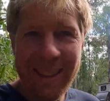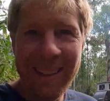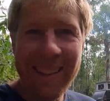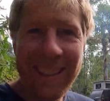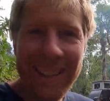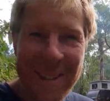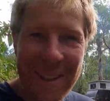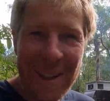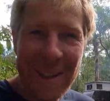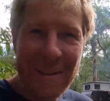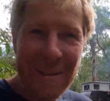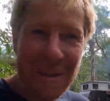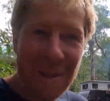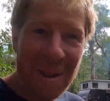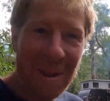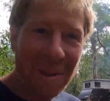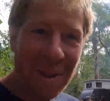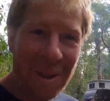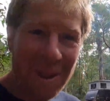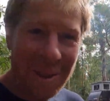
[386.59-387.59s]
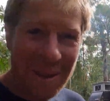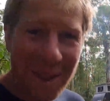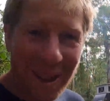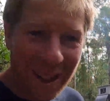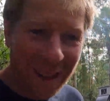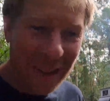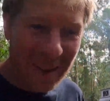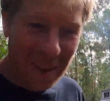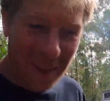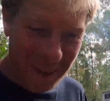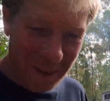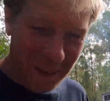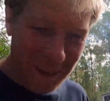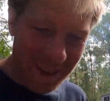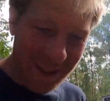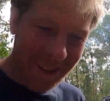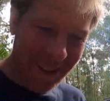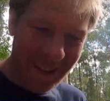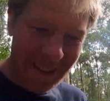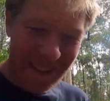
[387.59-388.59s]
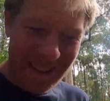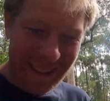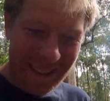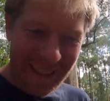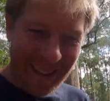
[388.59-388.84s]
I don't know whether I've got the right lures or anything.